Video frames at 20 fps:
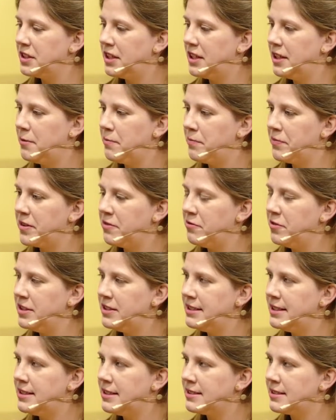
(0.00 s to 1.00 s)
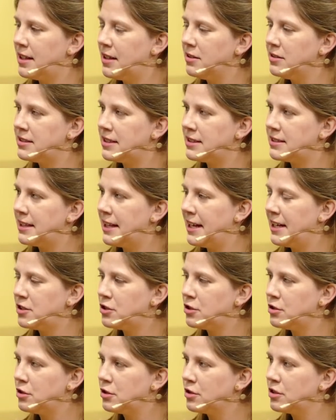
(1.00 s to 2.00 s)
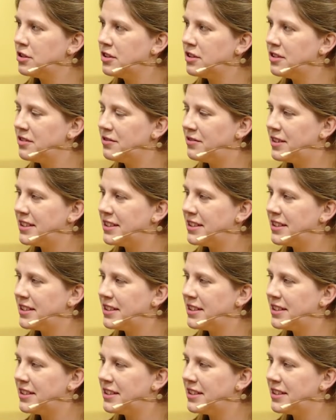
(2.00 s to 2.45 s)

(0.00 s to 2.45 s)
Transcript: And where's the silage dispenser mounted?